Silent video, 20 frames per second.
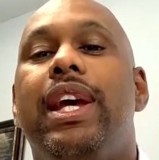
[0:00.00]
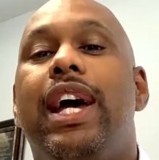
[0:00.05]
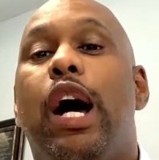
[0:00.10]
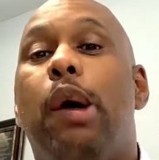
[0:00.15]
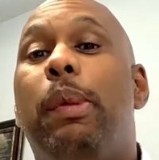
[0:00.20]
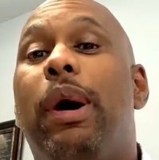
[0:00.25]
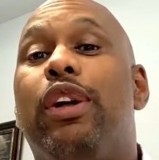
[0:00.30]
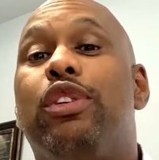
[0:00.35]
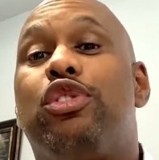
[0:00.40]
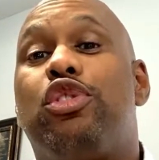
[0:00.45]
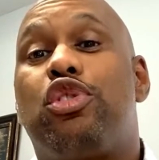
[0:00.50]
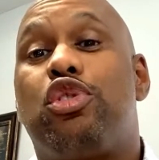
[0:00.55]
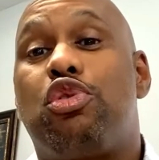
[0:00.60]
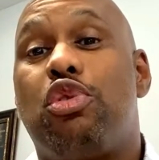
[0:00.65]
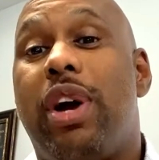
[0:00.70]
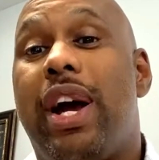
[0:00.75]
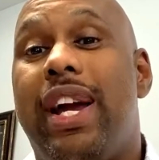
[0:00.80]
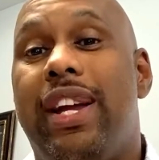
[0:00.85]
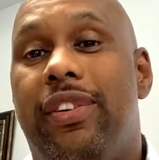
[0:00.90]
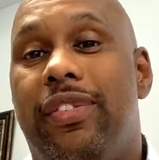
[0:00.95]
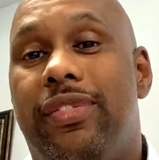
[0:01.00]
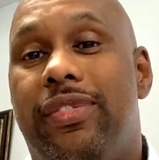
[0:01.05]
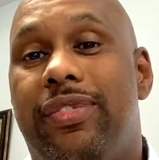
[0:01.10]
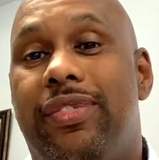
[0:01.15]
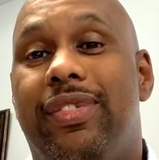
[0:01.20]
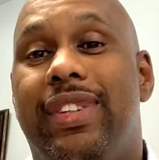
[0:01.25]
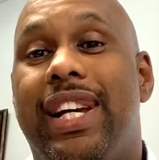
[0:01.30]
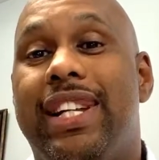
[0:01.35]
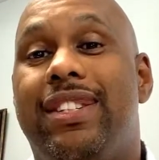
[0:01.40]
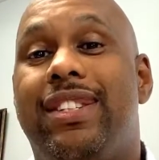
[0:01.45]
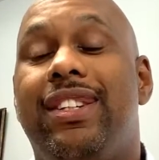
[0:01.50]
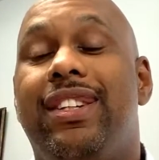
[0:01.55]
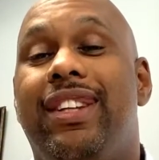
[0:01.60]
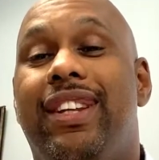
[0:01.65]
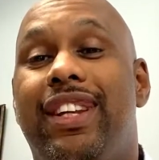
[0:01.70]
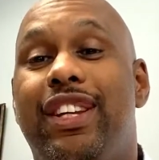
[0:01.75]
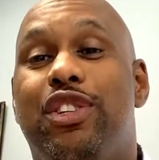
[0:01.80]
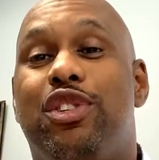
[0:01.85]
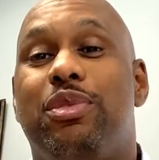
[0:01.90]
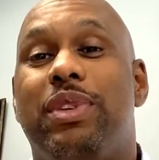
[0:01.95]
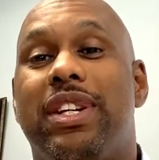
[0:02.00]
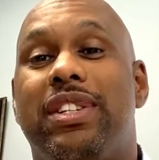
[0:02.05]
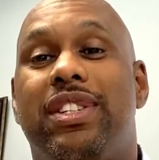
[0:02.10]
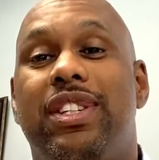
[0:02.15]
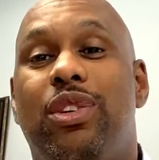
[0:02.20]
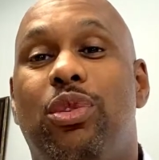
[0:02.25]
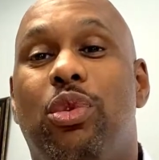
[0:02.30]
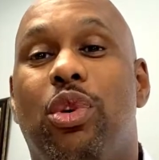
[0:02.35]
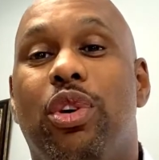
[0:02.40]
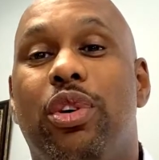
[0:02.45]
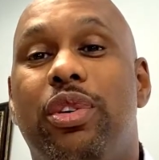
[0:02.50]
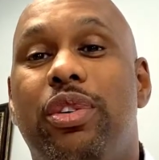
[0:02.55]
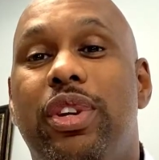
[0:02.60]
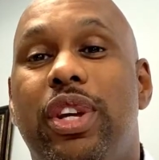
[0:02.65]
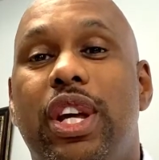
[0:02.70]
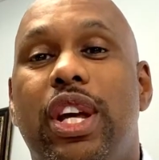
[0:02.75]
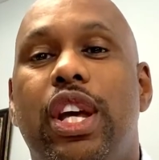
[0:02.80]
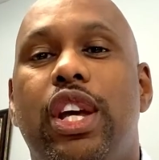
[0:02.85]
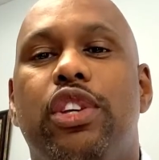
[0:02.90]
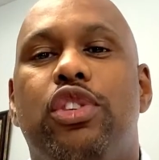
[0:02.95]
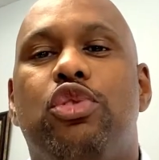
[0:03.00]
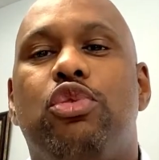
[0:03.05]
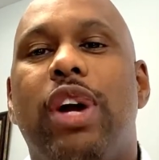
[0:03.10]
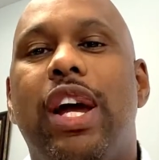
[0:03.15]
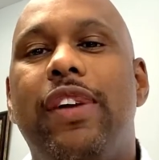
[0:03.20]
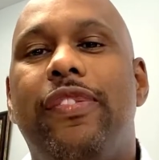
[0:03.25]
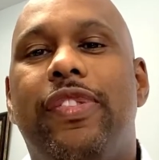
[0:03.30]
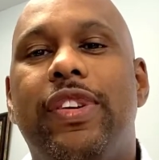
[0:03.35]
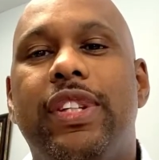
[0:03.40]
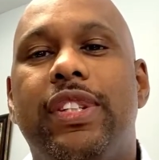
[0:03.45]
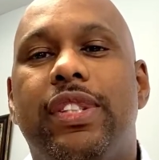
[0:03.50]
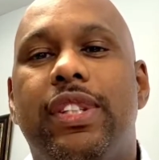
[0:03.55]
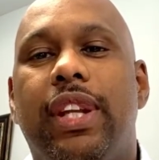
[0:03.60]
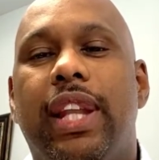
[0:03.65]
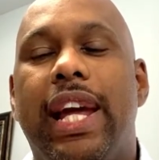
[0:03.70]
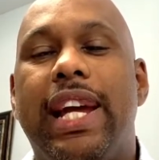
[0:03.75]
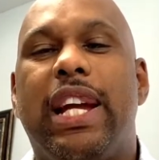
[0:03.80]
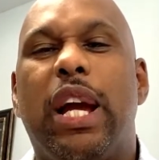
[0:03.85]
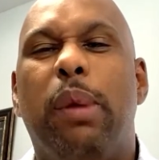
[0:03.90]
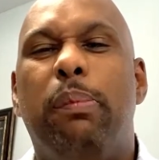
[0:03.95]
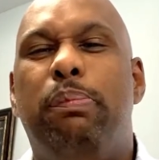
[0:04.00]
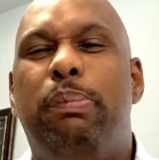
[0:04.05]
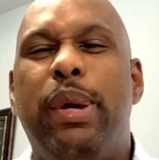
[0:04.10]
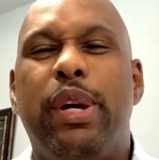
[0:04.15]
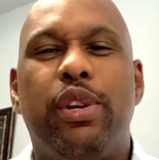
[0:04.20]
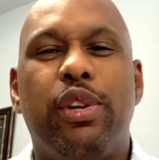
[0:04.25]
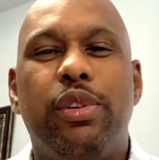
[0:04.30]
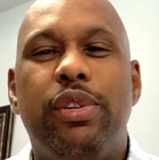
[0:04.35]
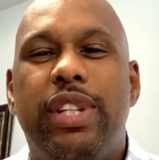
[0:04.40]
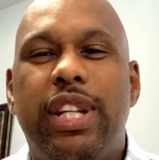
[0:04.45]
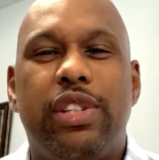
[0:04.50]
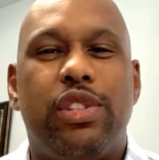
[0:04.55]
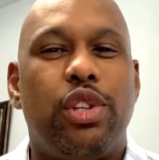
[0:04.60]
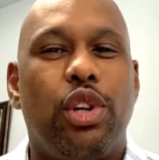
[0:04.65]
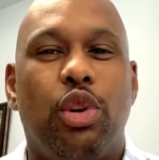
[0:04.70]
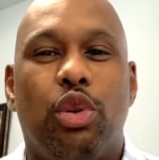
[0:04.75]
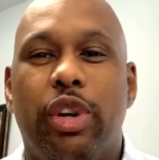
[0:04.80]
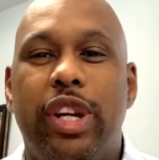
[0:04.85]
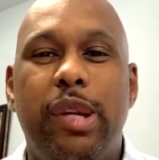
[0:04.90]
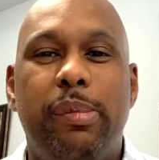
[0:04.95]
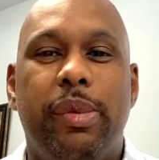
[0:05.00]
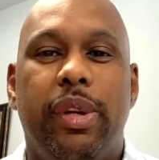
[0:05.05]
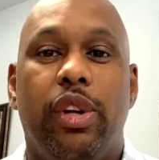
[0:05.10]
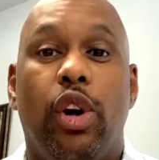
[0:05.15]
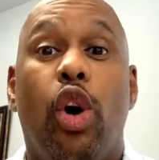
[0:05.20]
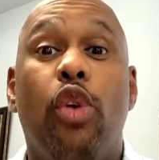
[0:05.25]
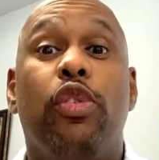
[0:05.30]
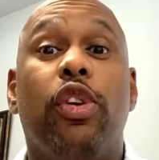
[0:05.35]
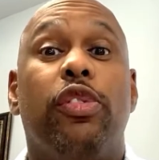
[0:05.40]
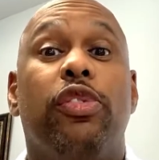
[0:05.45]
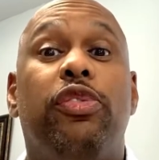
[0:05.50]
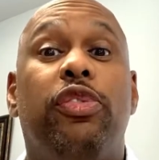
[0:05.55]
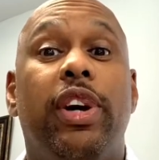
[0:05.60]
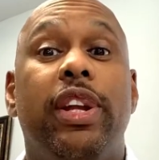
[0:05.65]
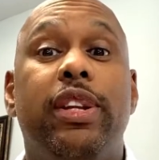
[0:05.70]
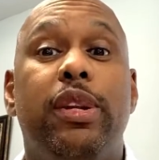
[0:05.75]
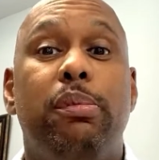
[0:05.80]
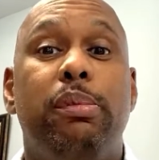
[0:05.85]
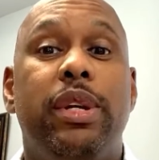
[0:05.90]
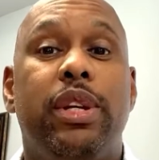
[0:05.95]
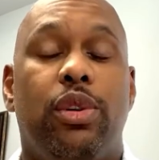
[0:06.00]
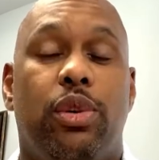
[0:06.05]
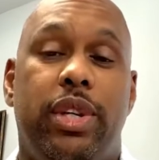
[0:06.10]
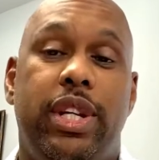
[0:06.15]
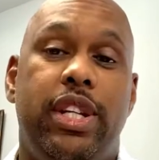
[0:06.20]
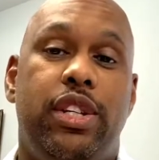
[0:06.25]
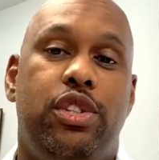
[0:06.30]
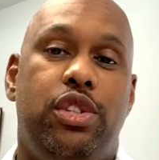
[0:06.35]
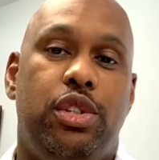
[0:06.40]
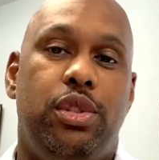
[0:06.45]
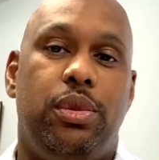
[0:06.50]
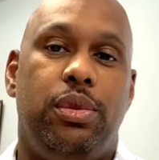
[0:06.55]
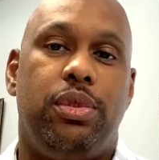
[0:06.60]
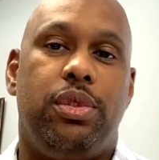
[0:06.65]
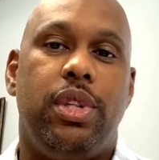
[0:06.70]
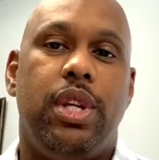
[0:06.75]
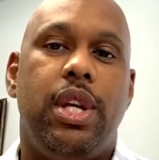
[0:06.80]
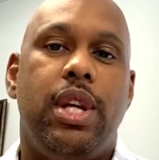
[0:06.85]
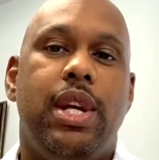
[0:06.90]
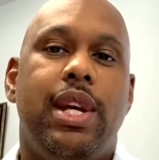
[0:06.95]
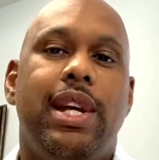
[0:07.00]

How about strife? That's an interesting word. Strife is like a bitter disagreement over fundamental issues.